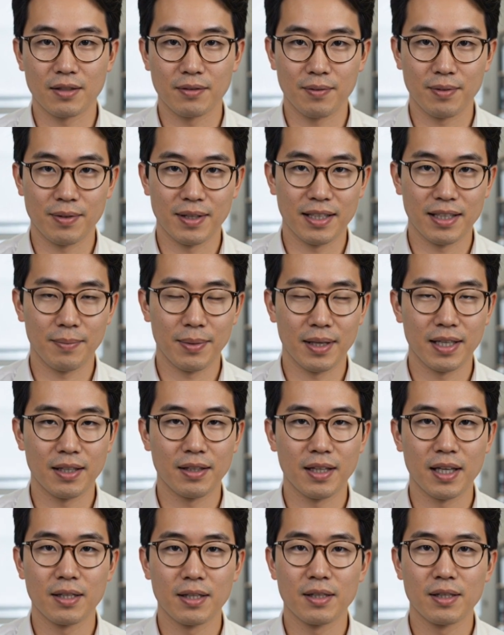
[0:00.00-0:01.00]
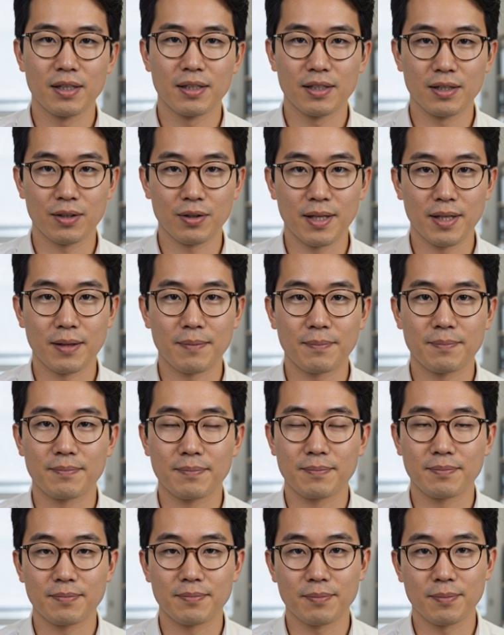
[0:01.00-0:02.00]
from the semiconductor industry.
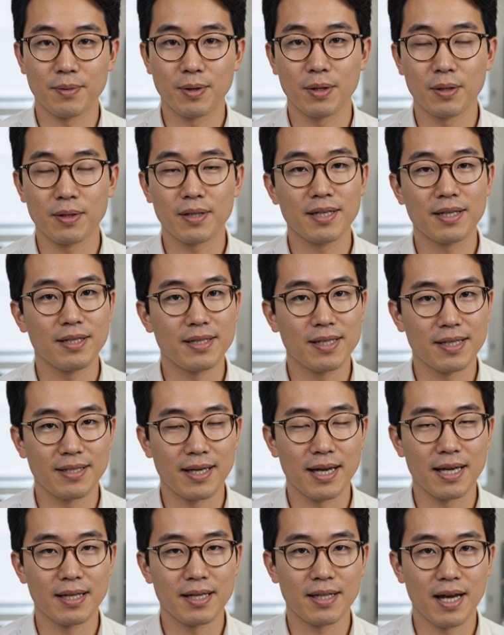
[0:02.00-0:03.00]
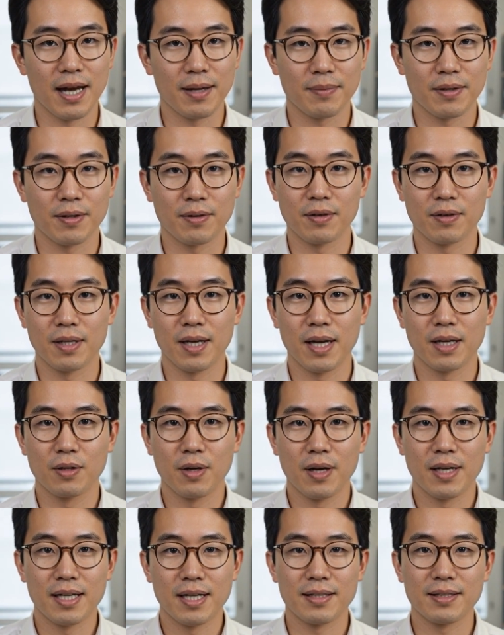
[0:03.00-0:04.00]
Producing synthetic diamond for
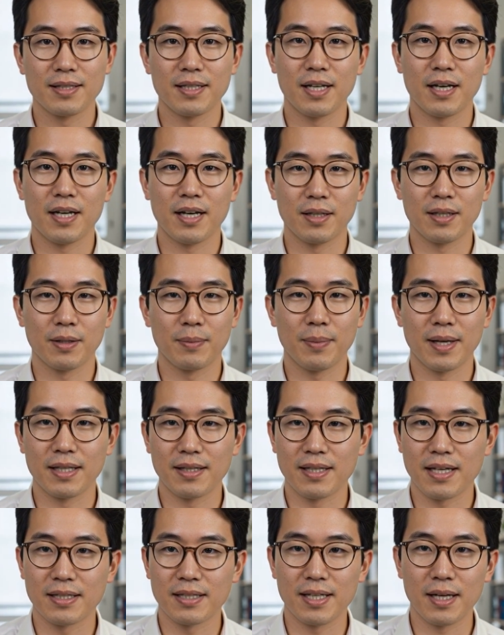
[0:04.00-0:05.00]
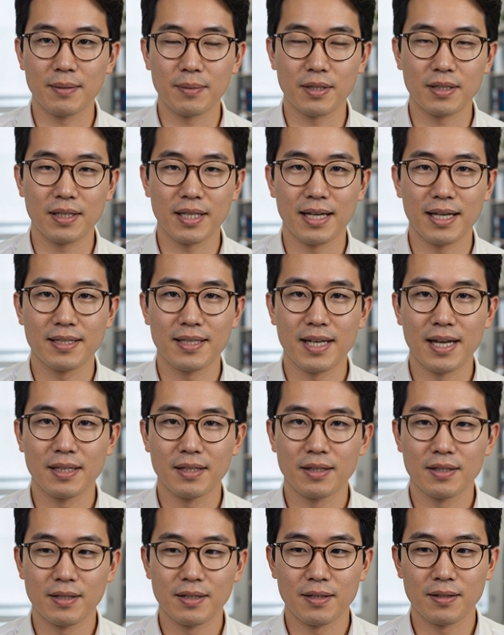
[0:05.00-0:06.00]
electronics demands exceptionally high
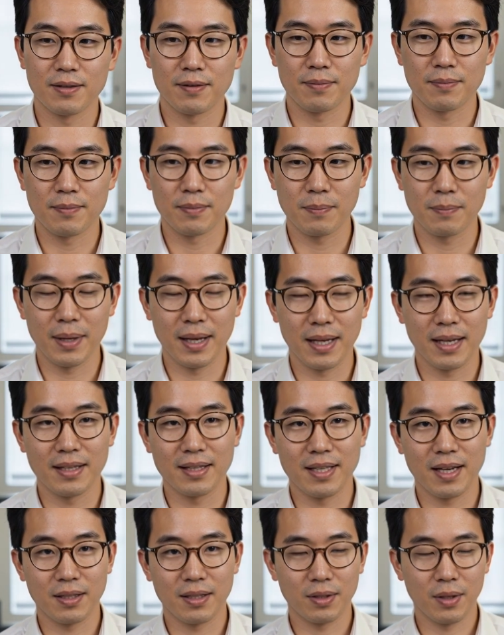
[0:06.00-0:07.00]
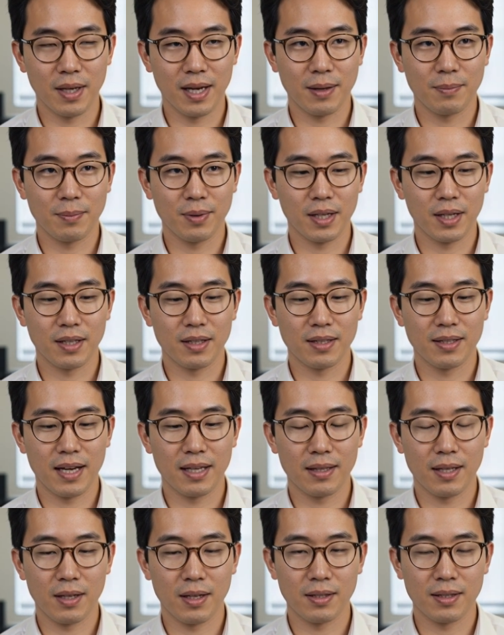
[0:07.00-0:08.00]
standards, but many of the underlying production
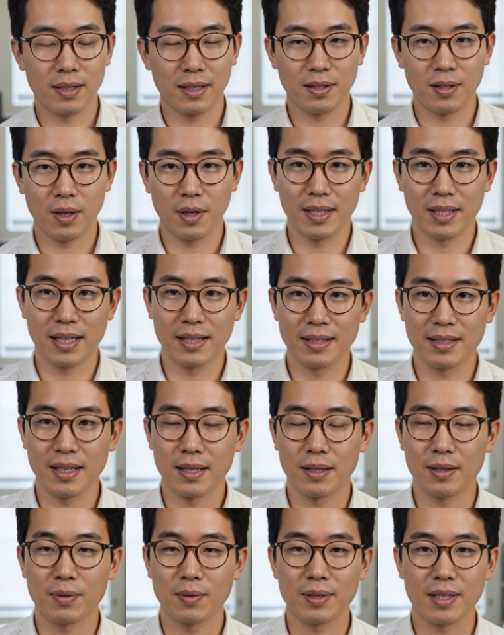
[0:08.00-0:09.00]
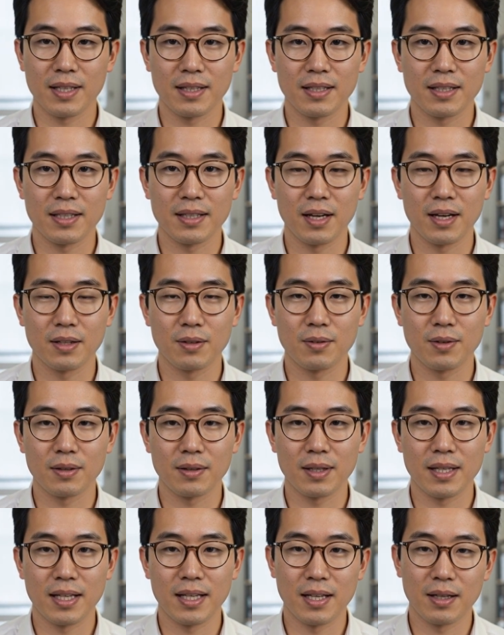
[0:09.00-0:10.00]
technologies already exist within an industrial
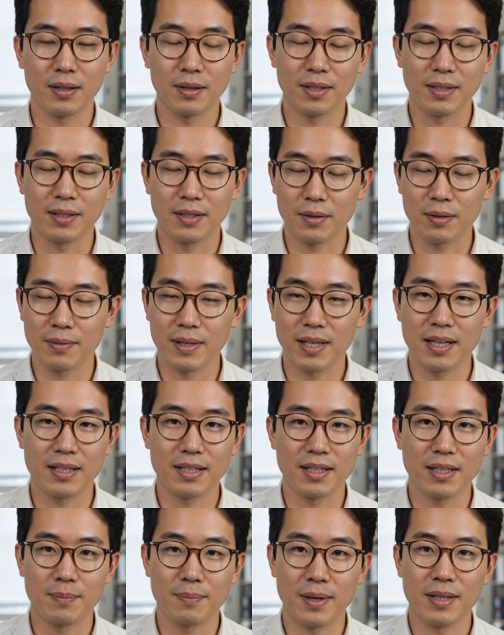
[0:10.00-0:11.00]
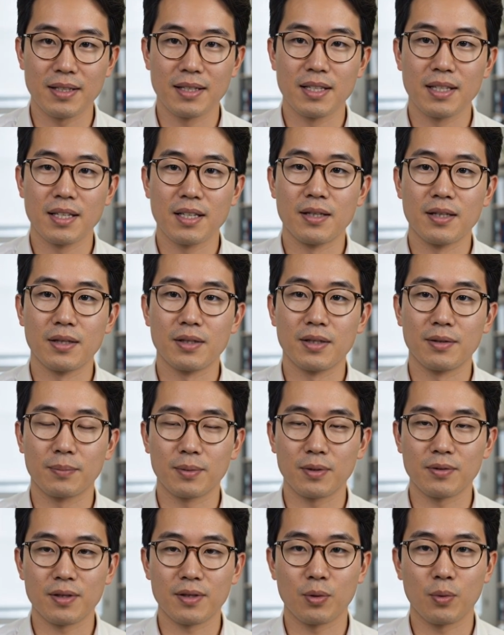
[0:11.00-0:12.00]
ecosystem that has spent years
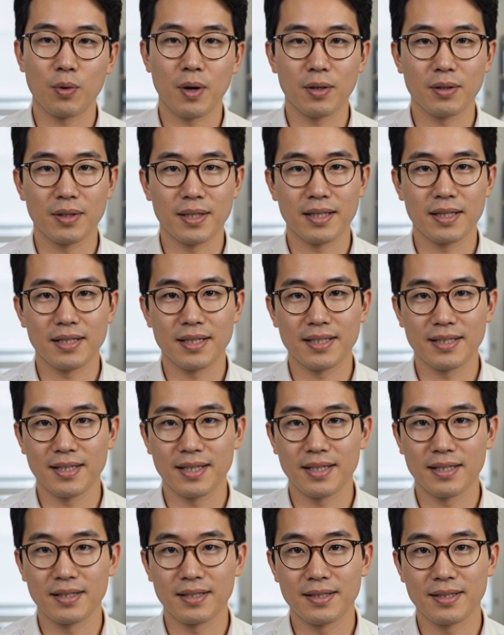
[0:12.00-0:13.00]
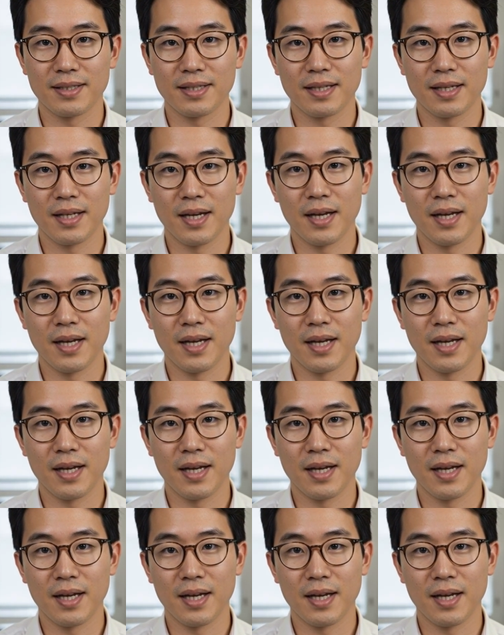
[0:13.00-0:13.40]
improving quality, consistency,